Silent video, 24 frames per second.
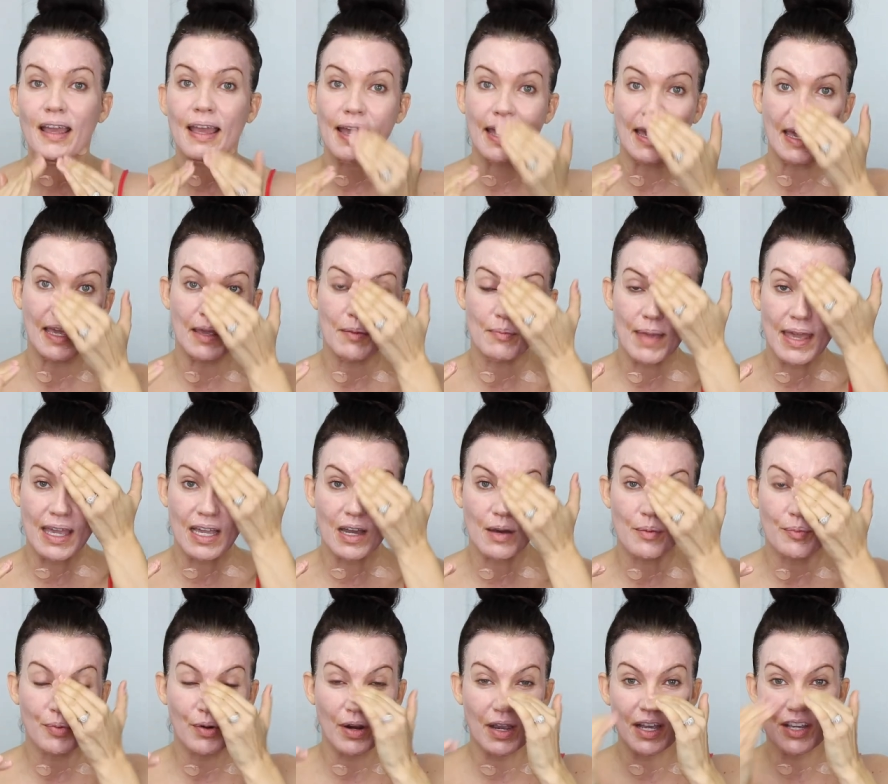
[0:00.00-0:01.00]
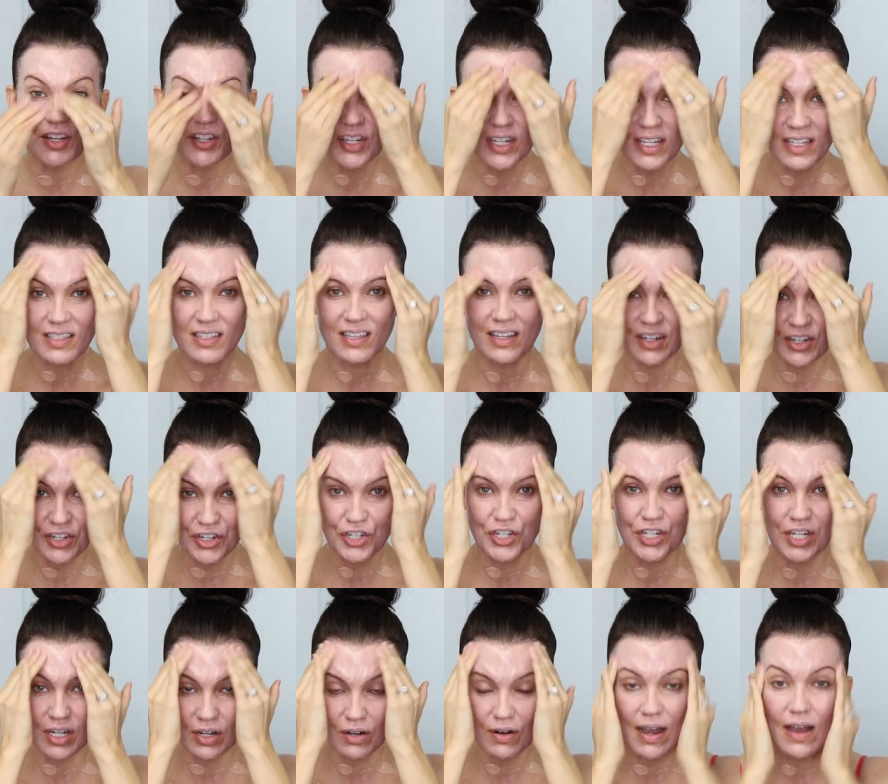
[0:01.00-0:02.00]
a makeup brush, it's gonna
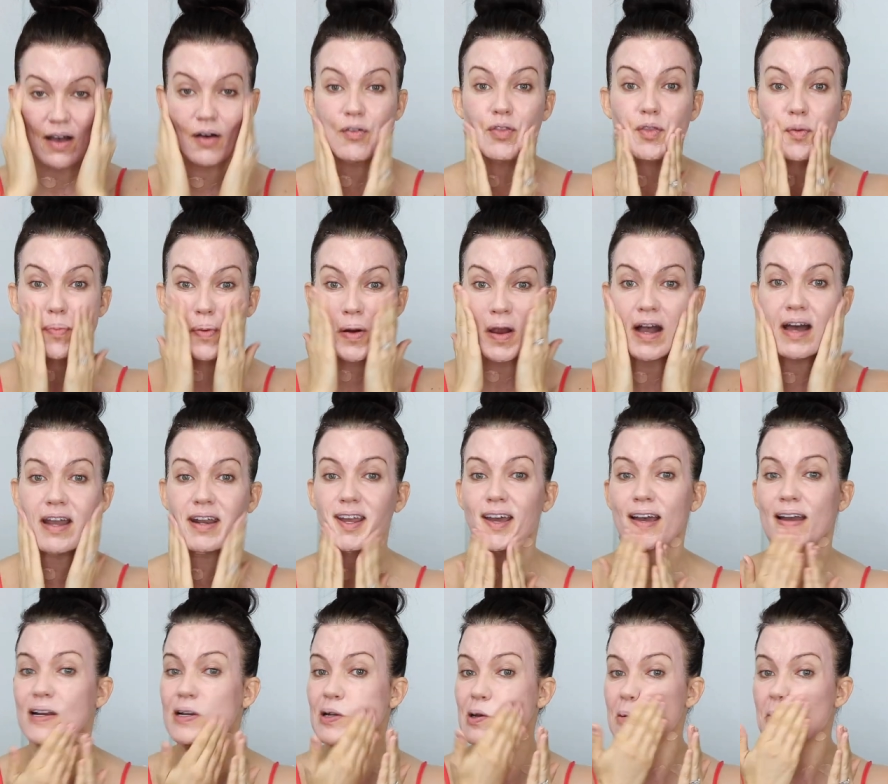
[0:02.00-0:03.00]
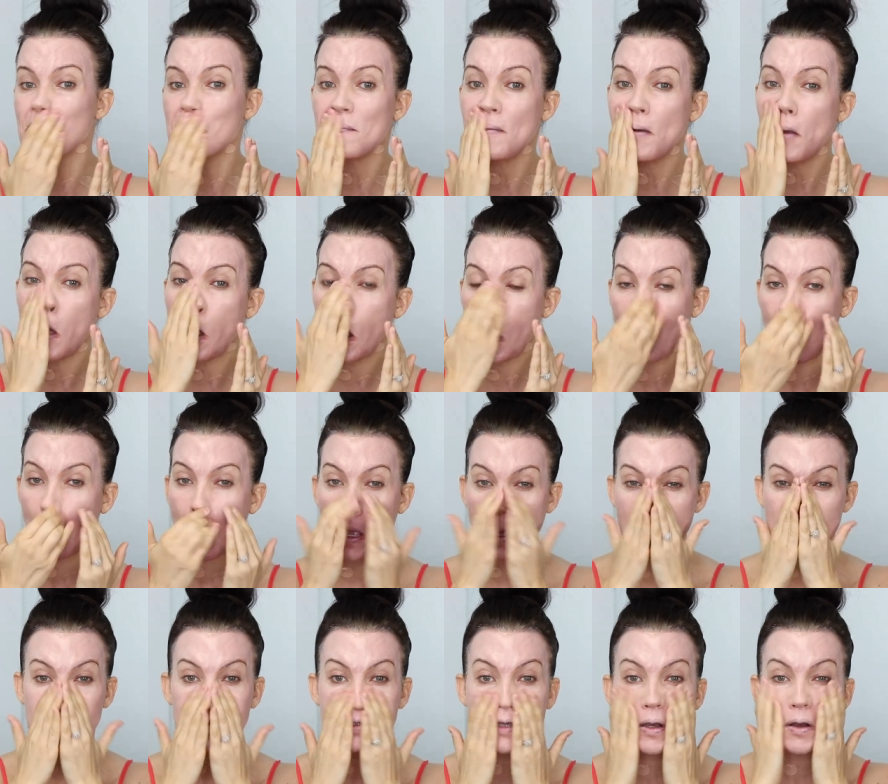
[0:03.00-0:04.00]
shear out the product.
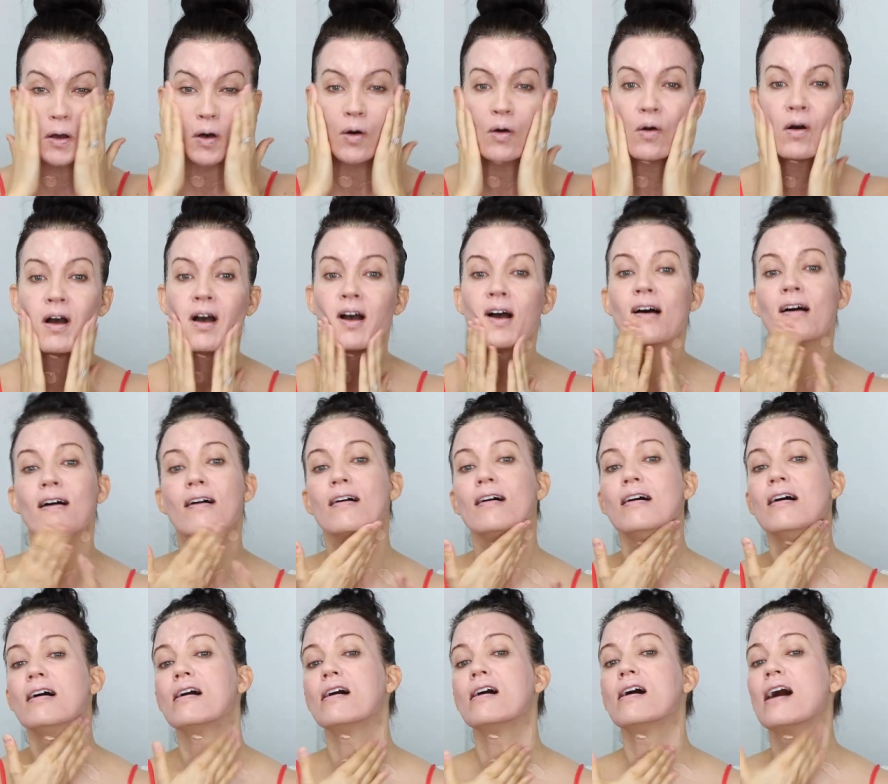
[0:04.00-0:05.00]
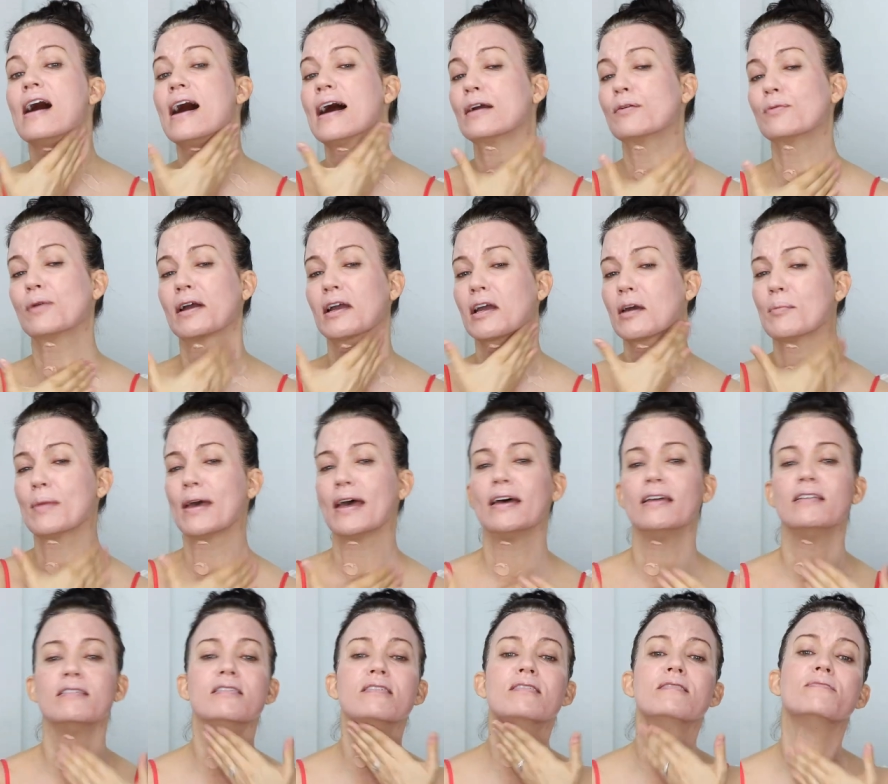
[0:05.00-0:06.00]
So I
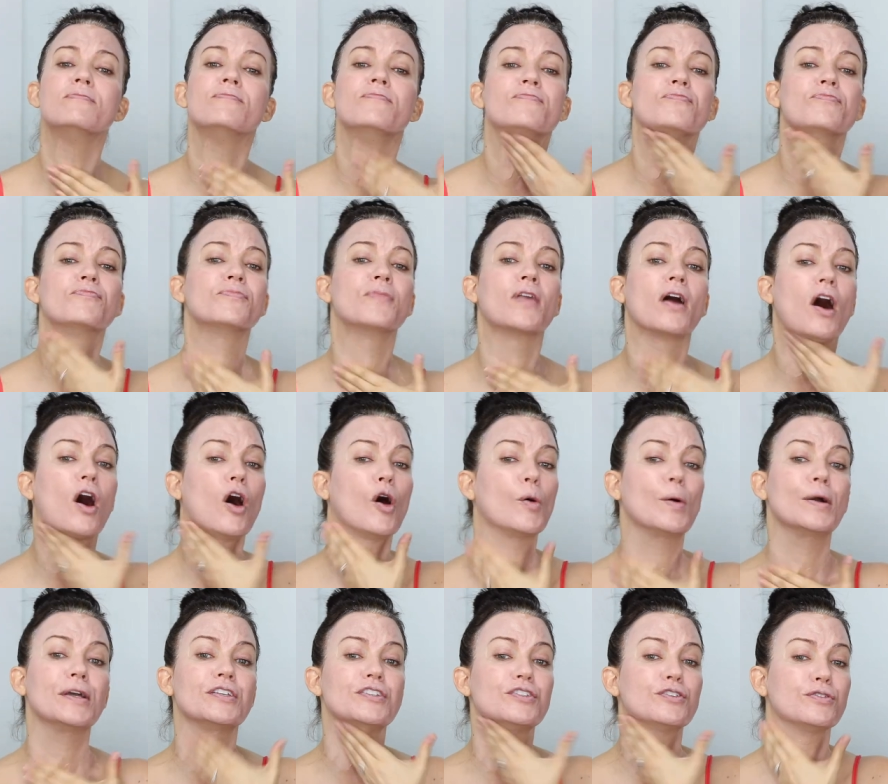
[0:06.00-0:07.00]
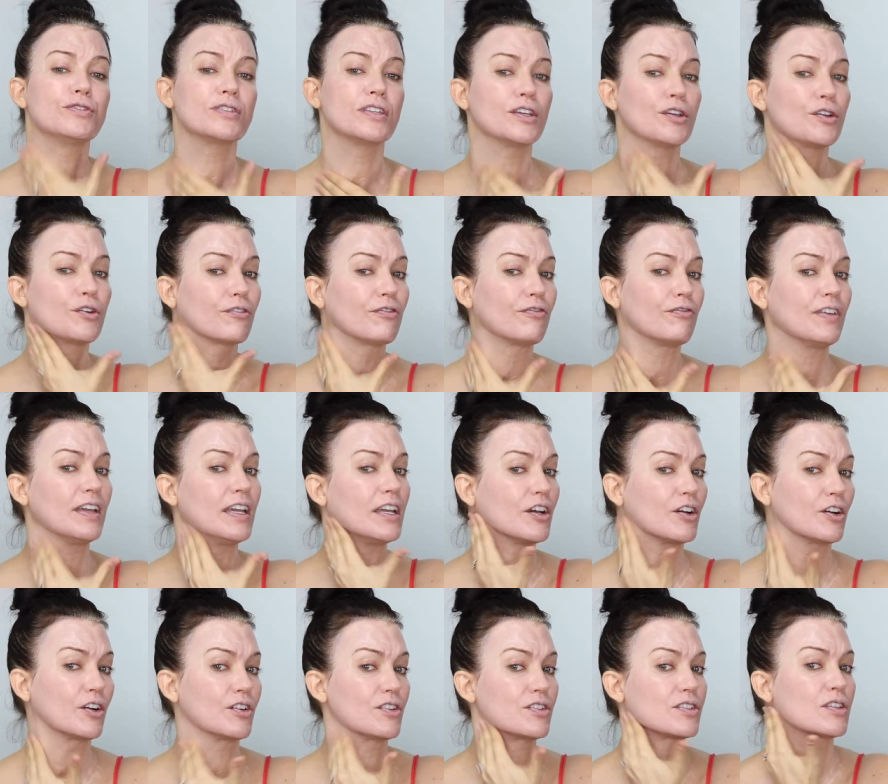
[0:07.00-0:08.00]
recommend always using your
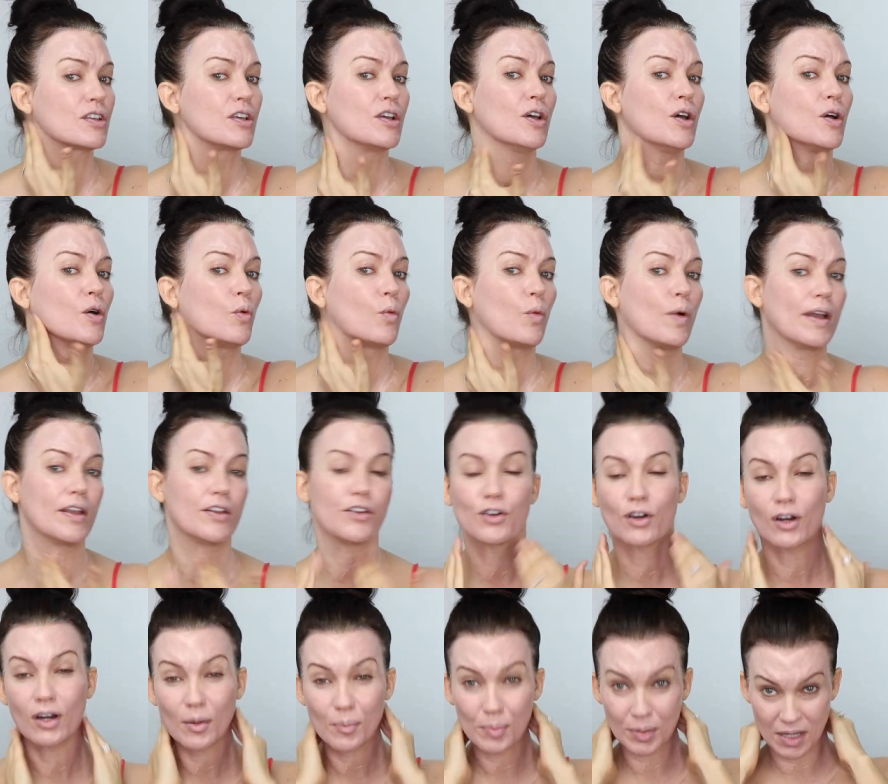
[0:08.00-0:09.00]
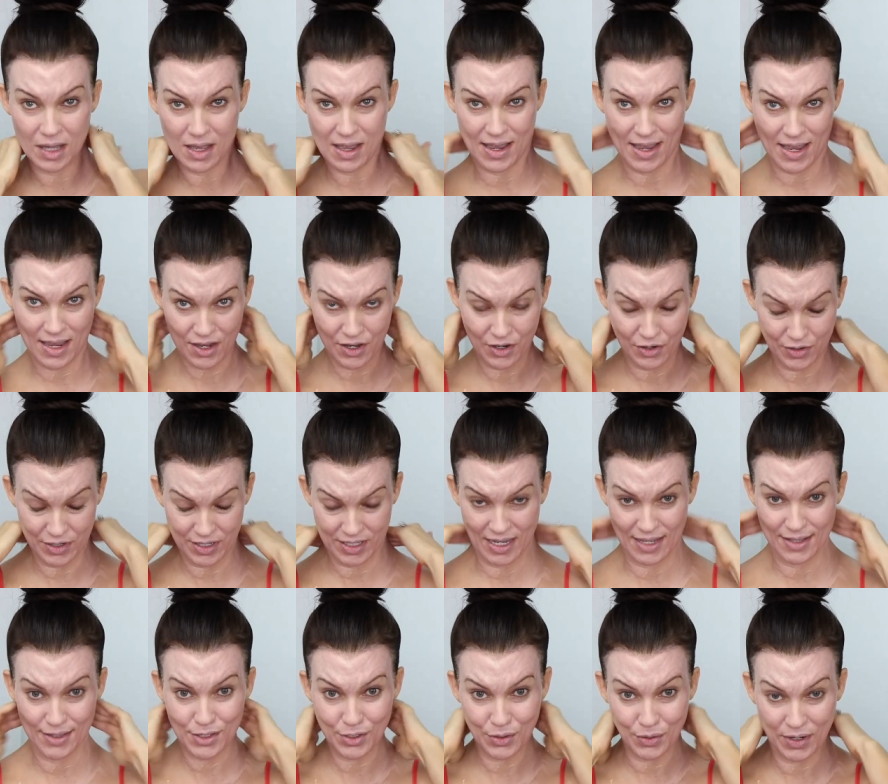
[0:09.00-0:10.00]
fingers when you're applying your
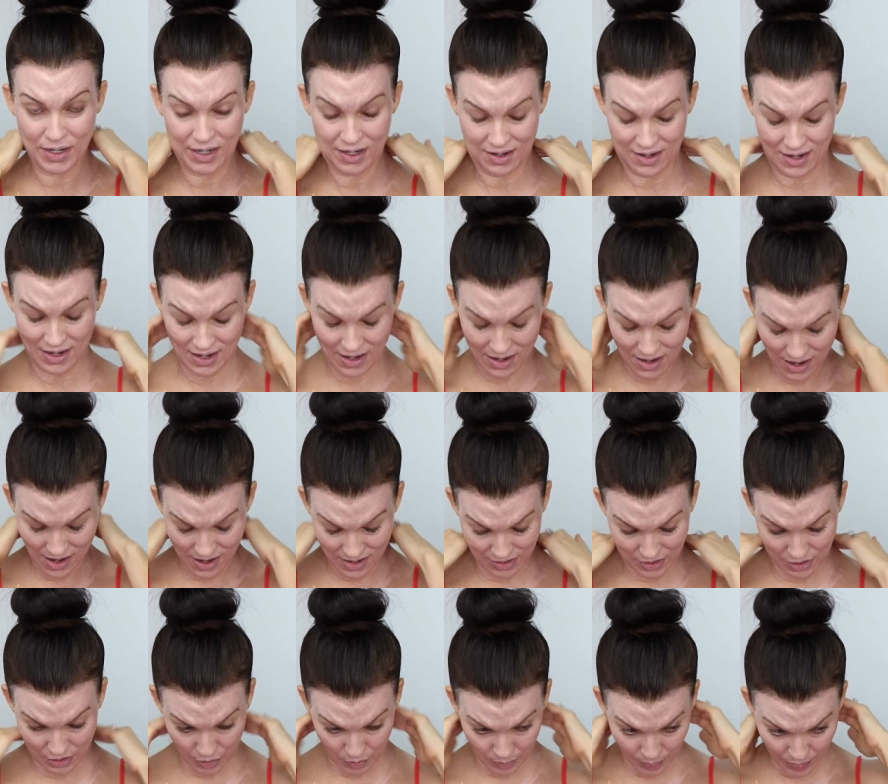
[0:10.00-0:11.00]
sunscreen, and you know,